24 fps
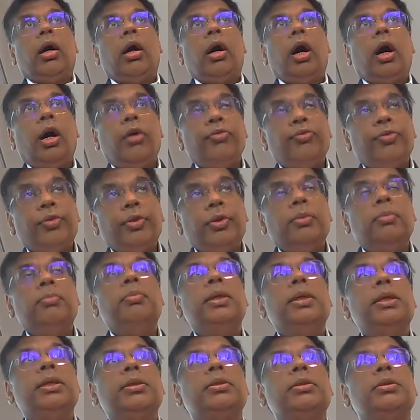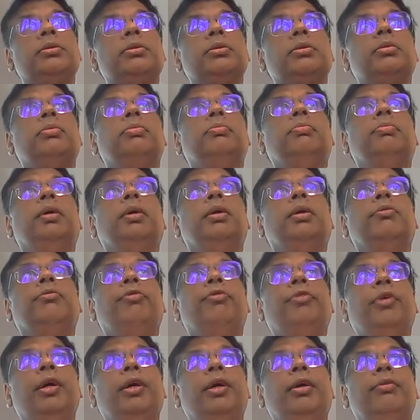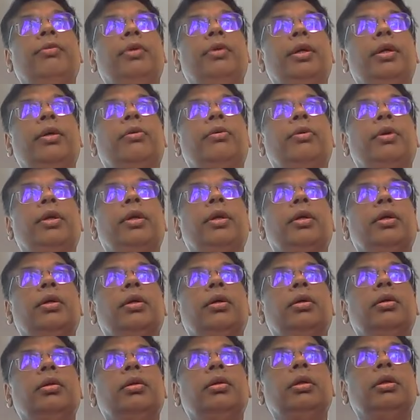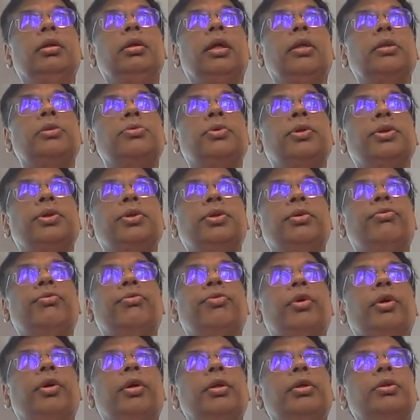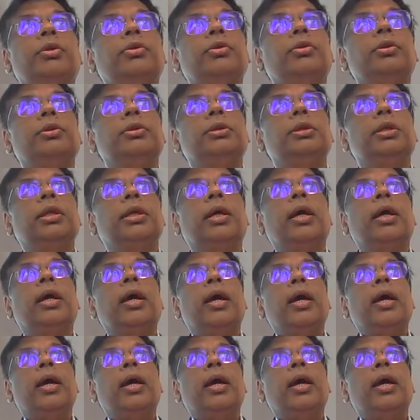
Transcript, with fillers: often missed, but very, very critical, and that's what you're referring to, is the